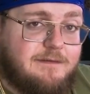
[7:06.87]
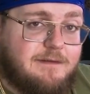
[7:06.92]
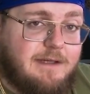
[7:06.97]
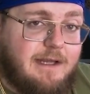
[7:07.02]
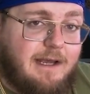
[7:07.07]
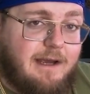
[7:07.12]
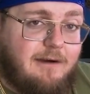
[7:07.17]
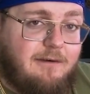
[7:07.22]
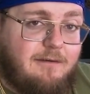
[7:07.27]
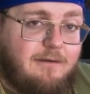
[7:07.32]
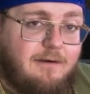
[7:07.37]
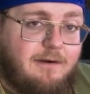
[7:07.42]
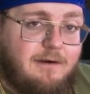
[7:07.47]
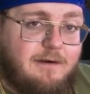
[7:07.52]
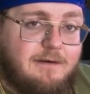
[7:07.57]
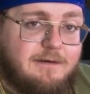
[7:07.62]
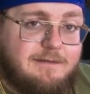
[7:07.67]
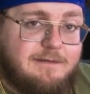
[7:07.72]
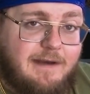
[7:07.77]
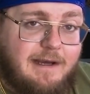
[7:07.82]
now
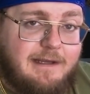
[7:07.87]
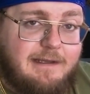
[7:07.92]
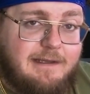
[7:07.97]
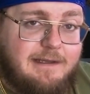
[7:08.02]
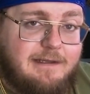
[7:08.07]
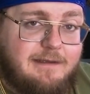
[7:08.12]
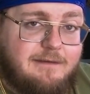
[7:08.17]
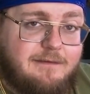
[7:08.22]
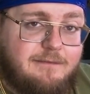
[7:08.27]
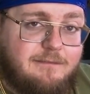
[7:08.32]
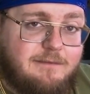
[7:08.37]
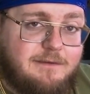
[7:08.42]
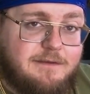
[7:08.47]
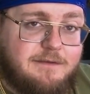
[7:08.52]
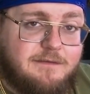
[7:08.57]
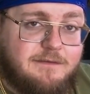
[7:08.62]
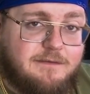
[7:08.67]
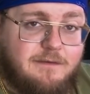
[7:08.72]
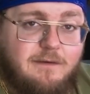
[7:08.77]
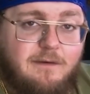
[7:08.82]
are Thailand, which
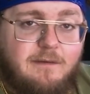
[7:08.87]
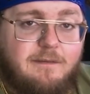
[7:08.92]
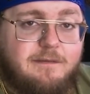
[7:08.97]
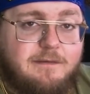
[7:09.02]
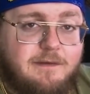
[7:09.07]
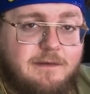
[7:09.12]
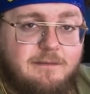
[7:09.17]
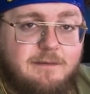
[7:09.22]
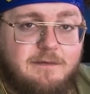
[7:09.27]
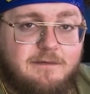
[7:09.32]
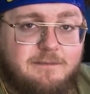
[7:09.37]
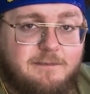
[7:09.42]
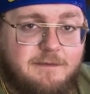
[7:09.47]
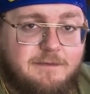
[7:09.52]
is all U.S.